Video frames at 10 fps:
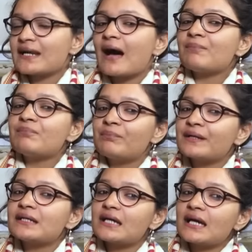An AAP,
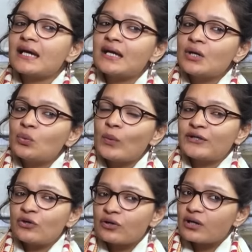but when
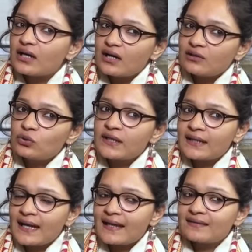you're
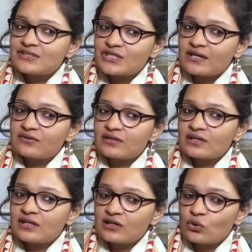looking at the
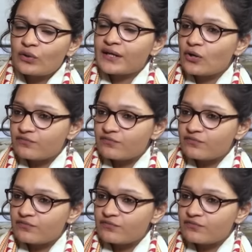general lowering